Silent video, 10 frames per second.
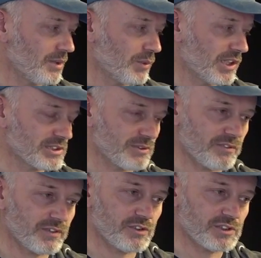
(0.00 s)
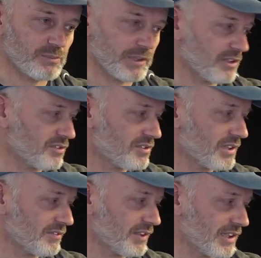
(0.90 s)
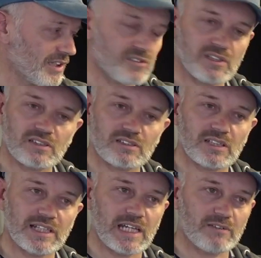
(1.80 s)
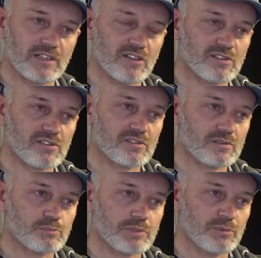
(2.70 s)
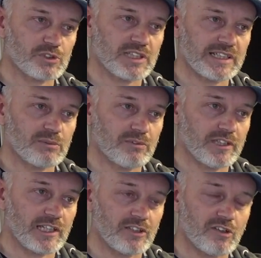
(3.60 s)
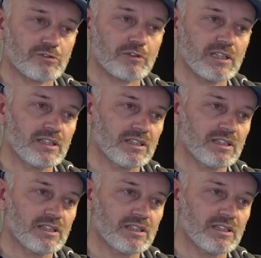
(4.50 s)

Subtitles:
work to in the future, because I feel that's an area that's pretty much lacking within the industry.